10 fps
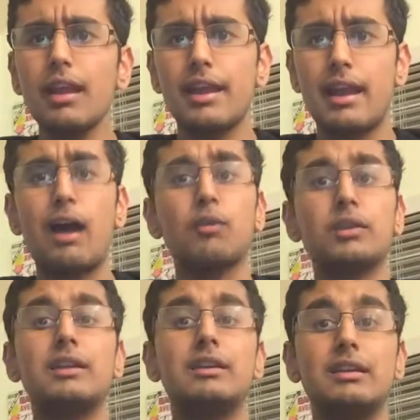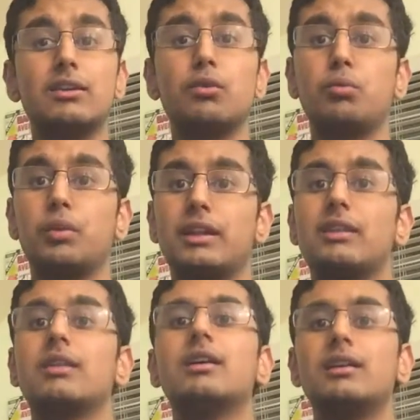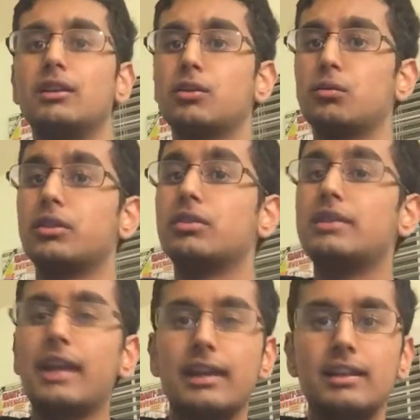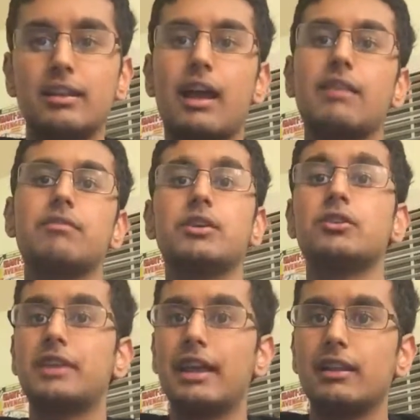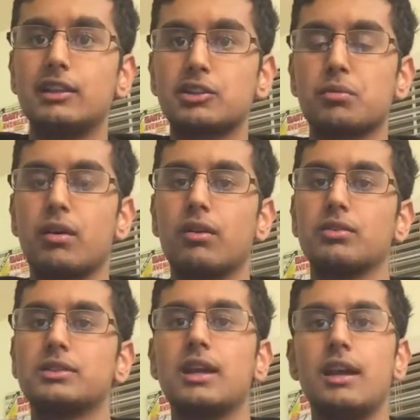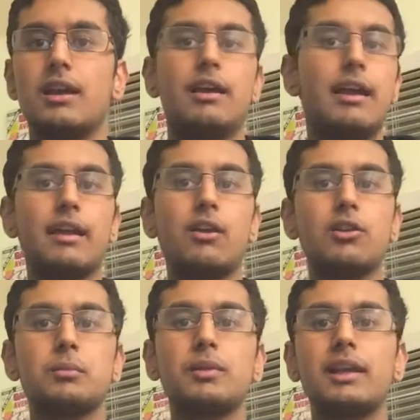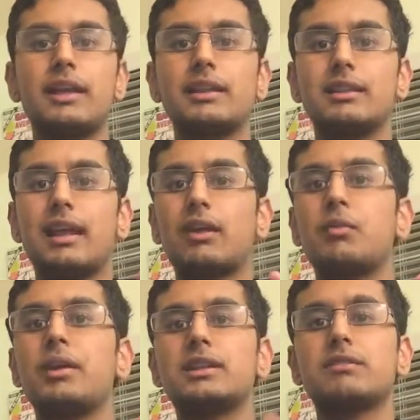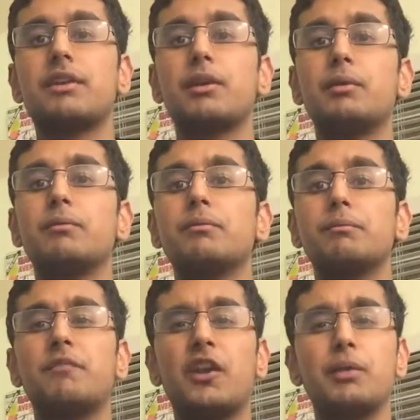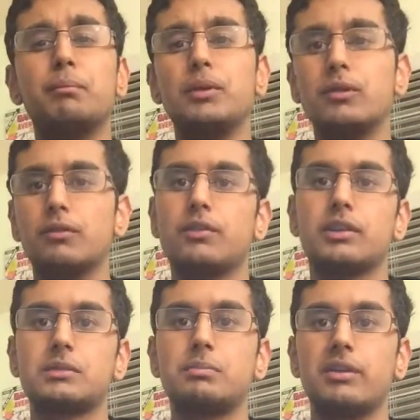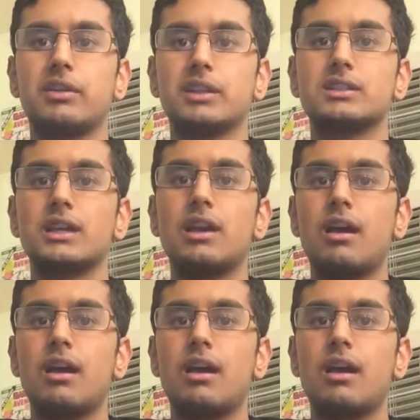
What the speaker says: and how they deal with, you know, their daily life, their daily struggles. And ultimately, I think that creates a very, very beautiful experience